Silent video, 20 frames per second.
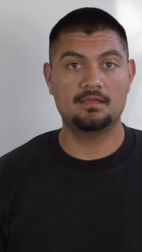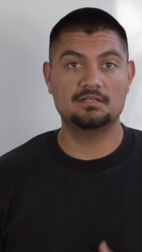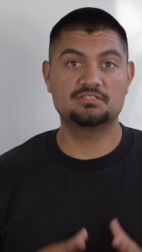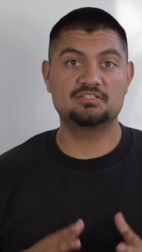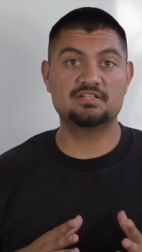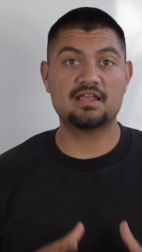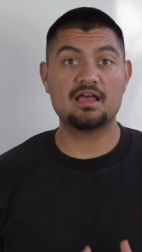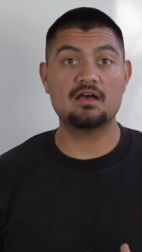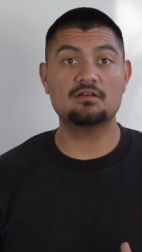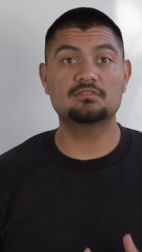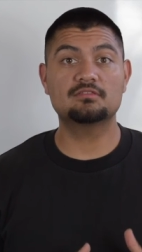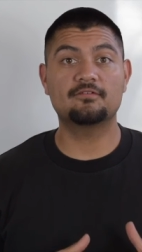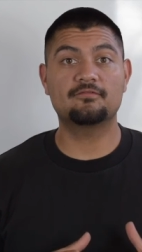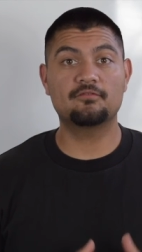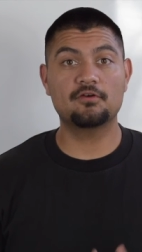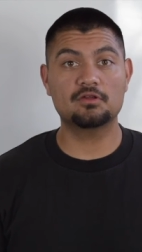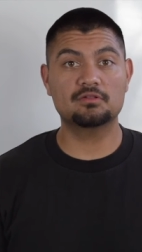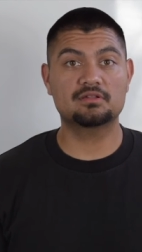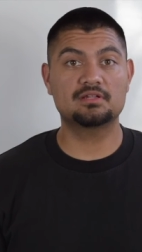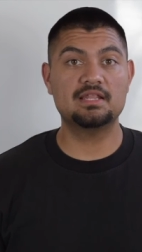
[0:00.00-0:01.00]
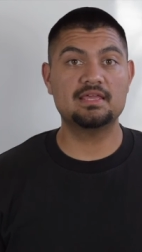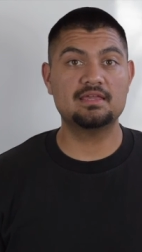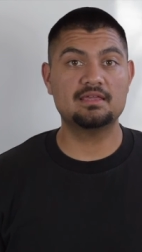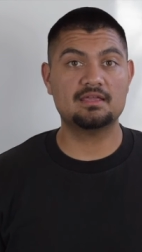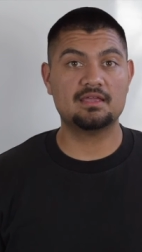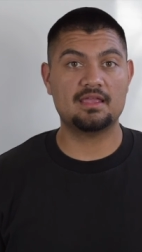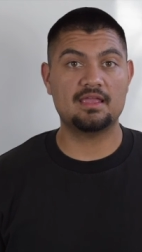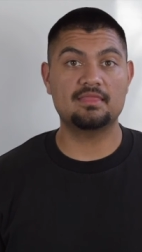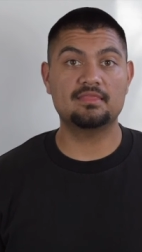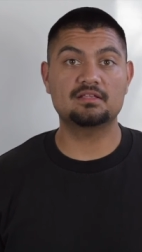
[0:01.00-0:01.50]
check out the first
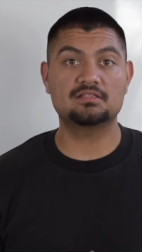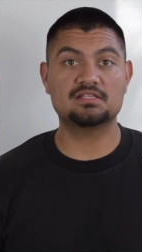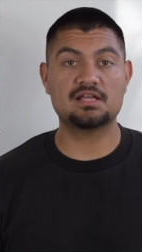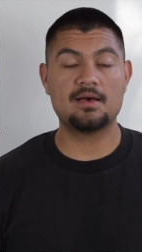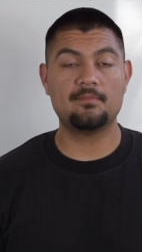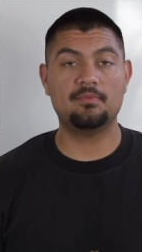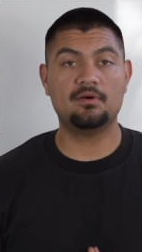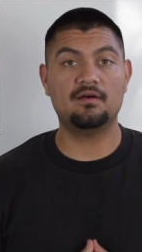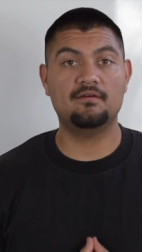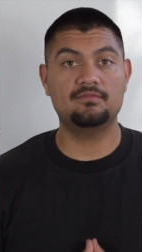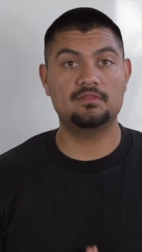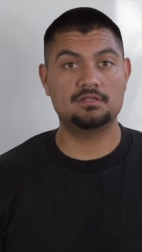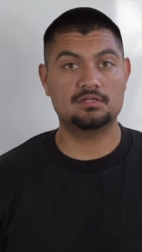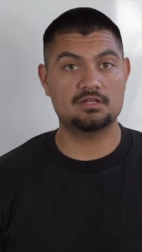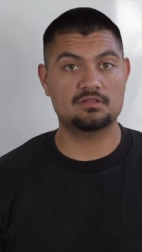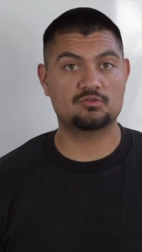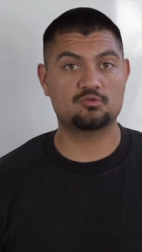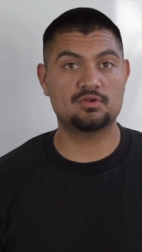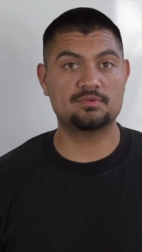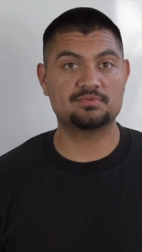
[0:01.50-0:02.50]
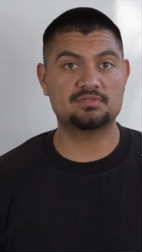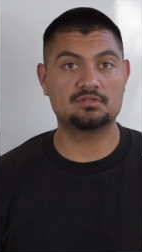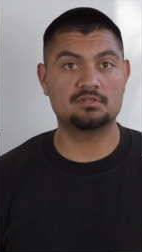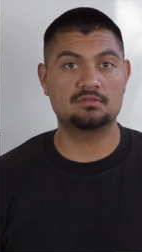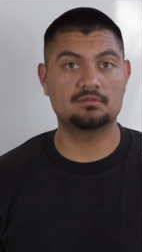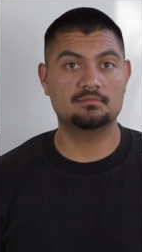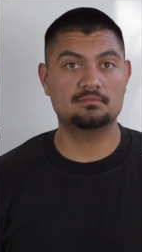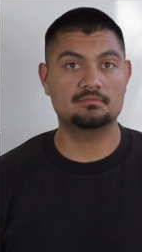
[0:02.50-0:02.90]
link in the top of the description.